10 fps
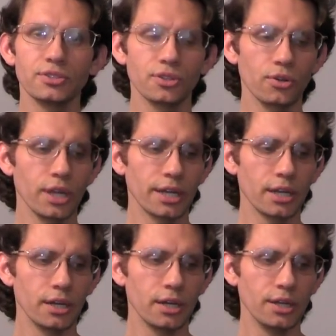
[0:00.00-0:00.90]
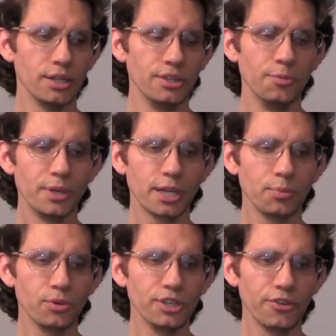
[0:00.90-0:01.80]
So like the
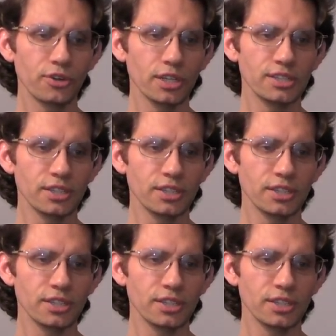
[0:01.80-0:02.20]
pickup will definitely